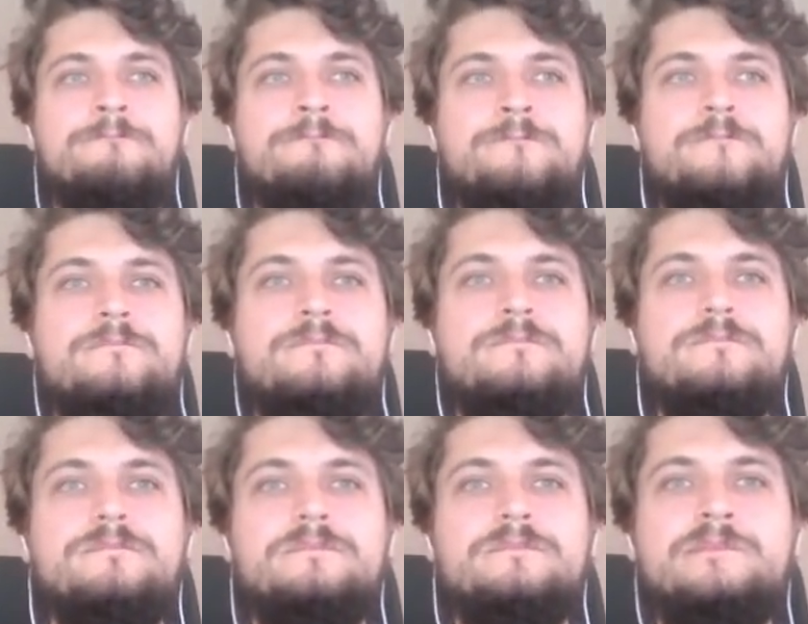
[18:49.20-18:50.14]

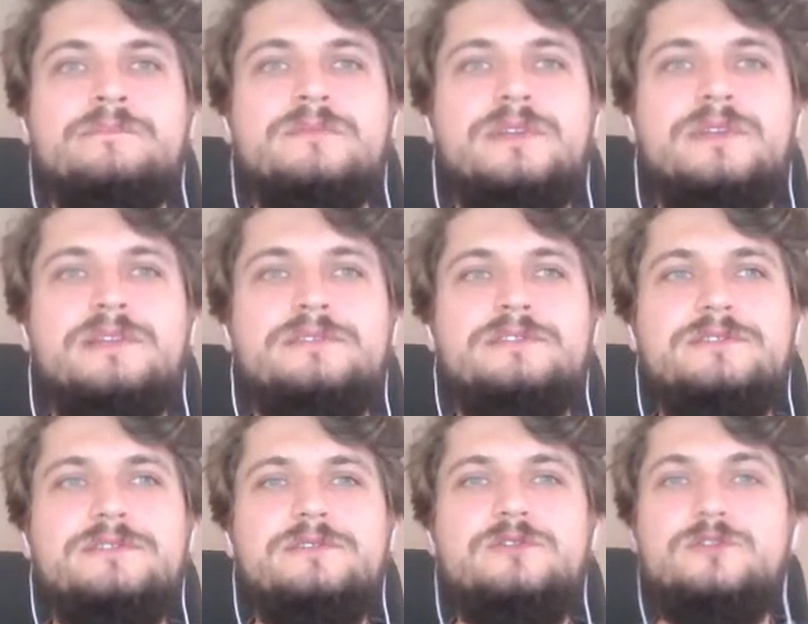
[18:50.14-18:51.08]
And
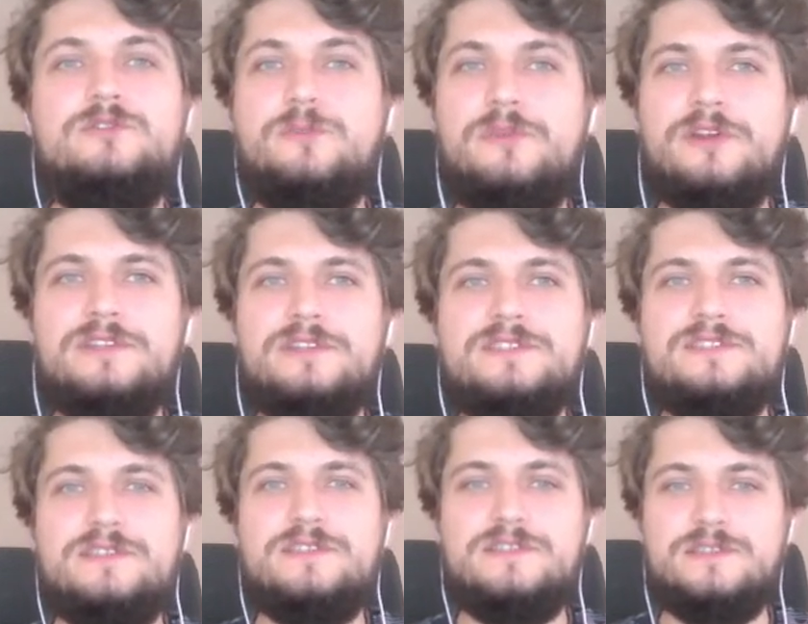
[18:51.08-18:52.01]
to be honest,
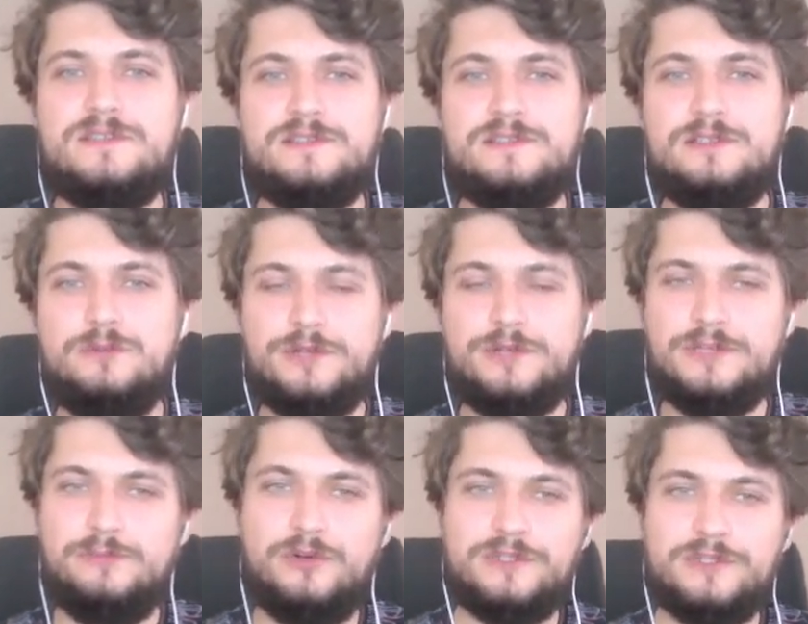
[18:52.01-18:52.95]
it's still work
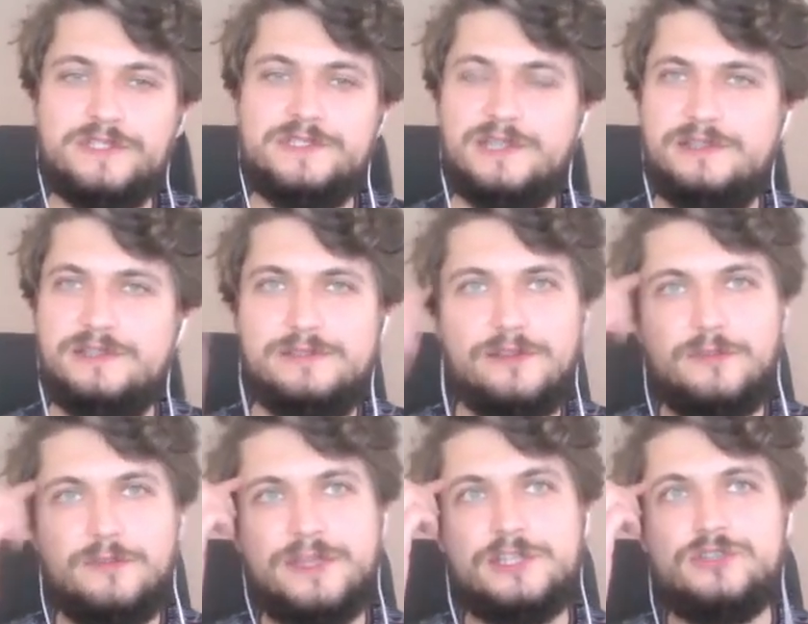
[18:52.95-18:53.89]
in progress. I did not
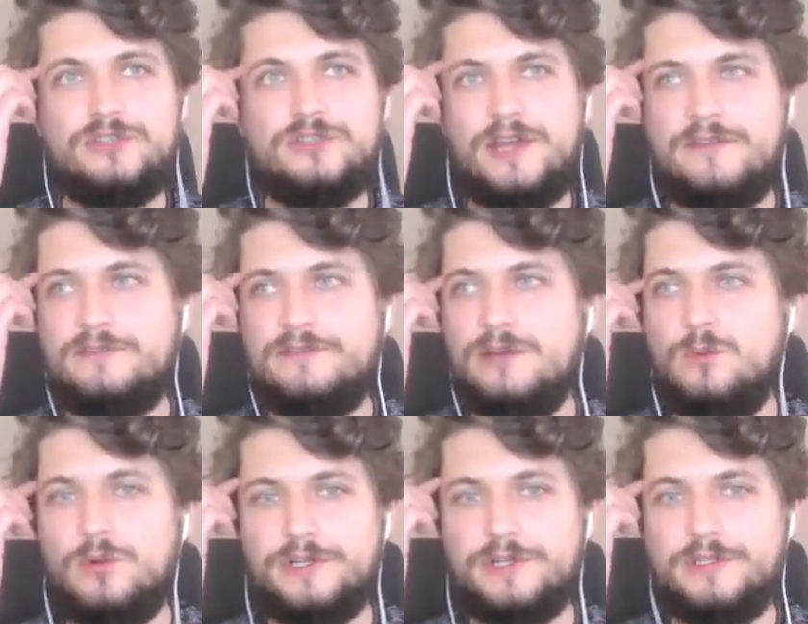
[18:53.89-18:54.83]
manage to have a
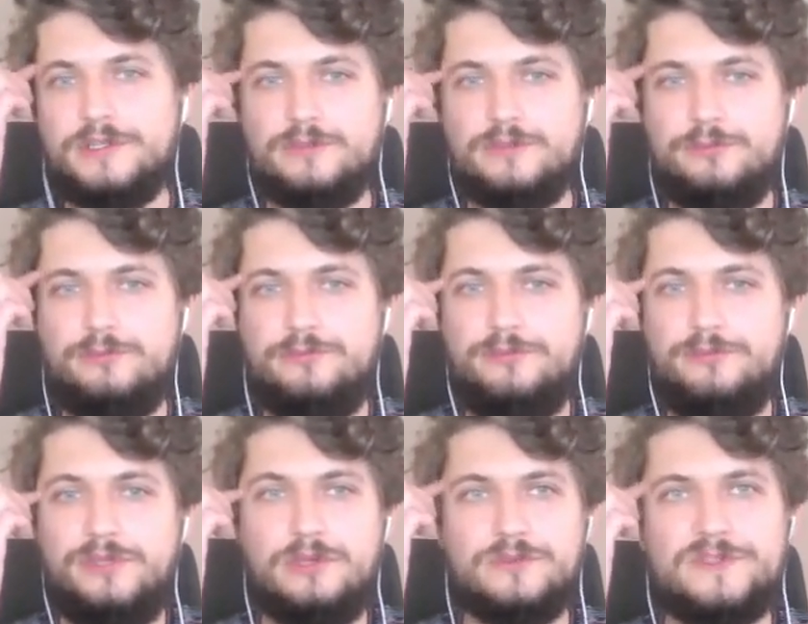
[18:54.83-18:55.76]
working
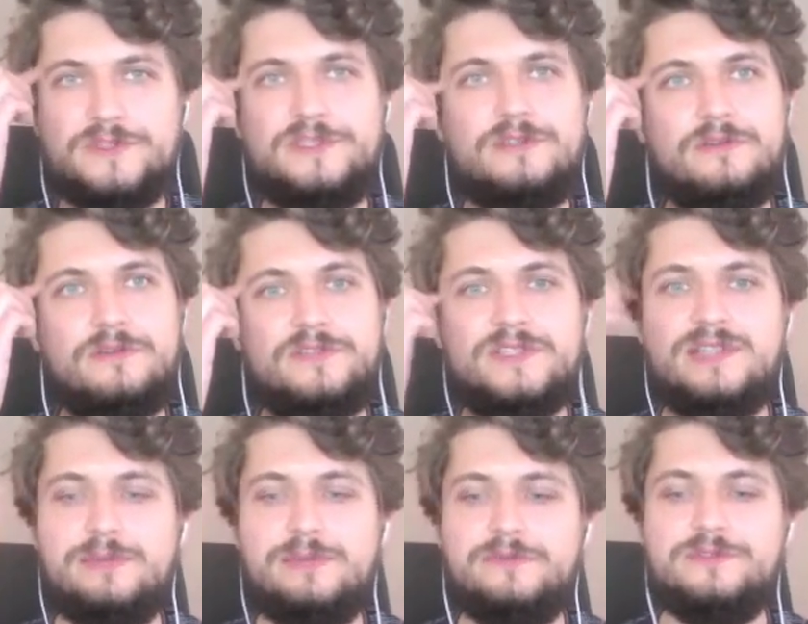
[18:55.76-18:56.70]
POC of this
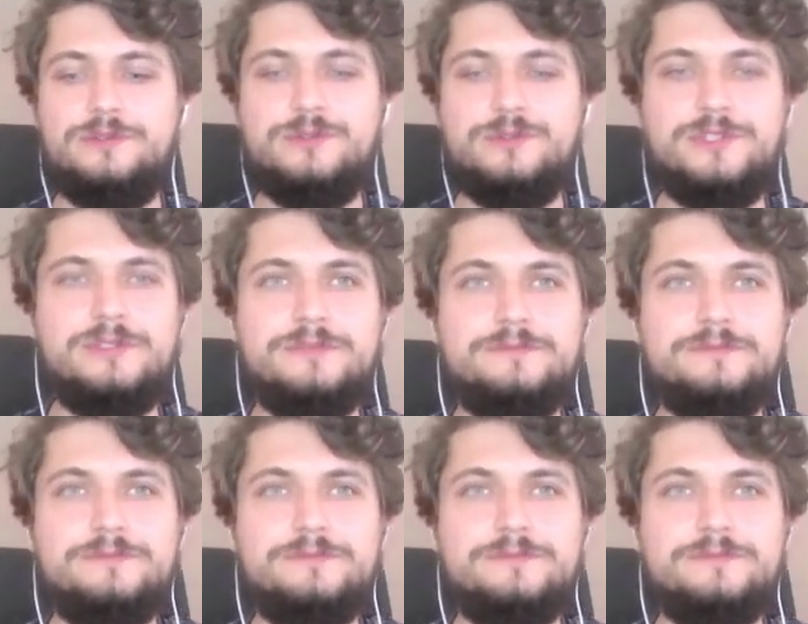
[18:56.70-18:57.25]
type of solution.